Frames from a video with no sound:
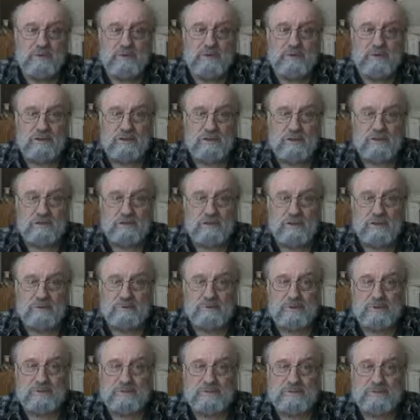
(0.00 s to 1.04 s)
the normal
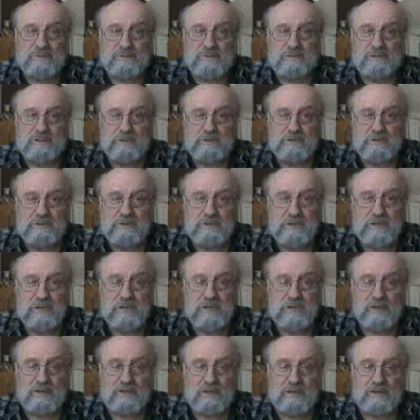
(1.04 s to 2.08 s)
impulses of human
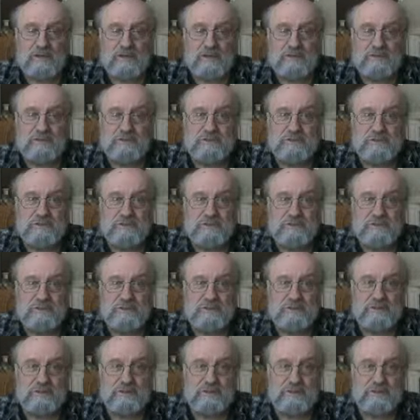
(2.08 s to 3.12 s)
being, which is to a
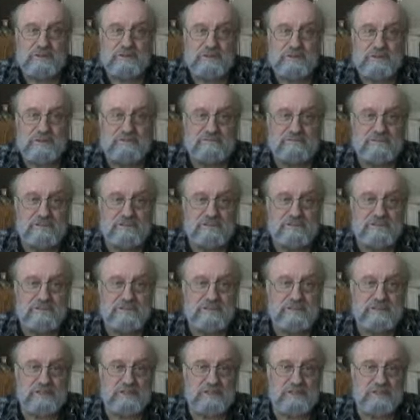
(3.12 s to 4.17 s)
certain degree
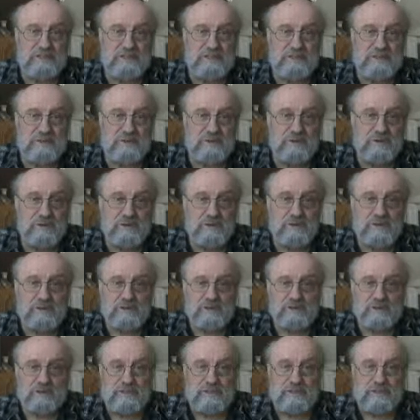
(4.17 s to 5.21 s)
self-interest, and also
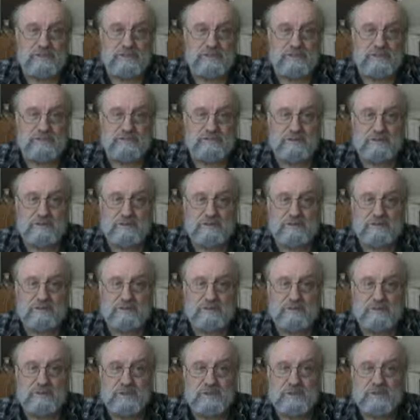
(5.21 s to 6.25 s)
to the legal structure
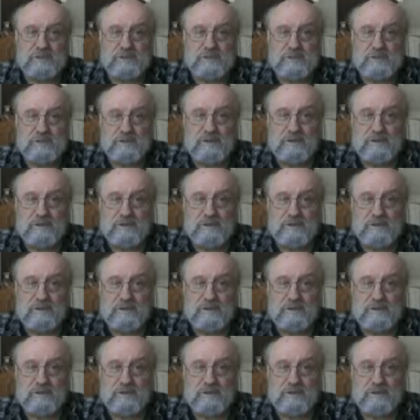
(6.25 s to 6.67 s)
which